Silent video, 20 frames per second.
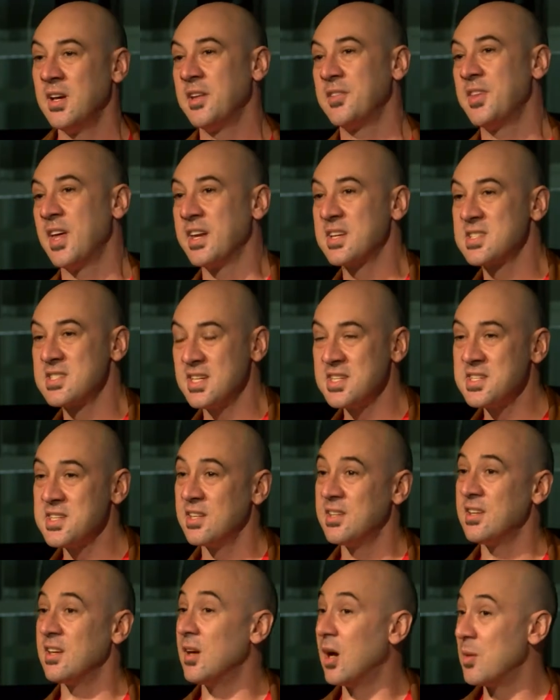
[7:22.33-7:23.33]
that
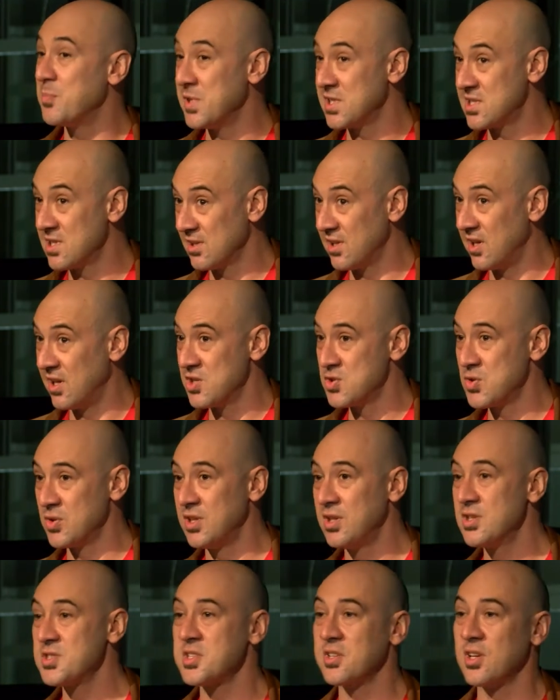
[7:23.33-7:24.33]
existed up until 100
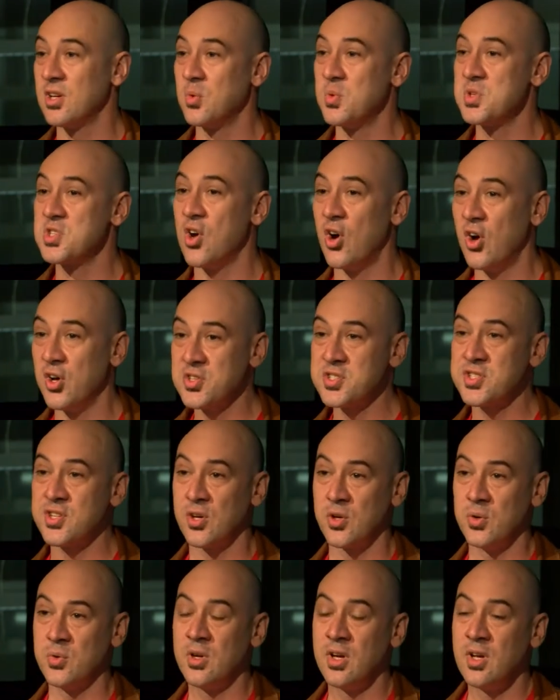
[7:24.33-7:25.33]
years ago was
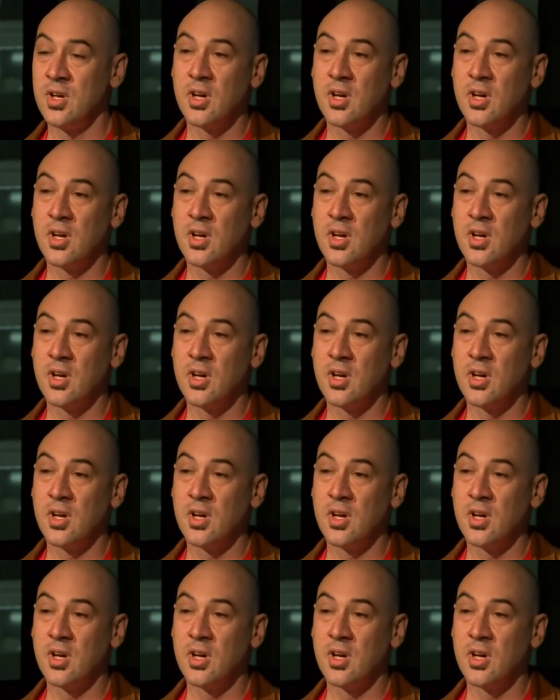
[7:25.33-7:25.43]
also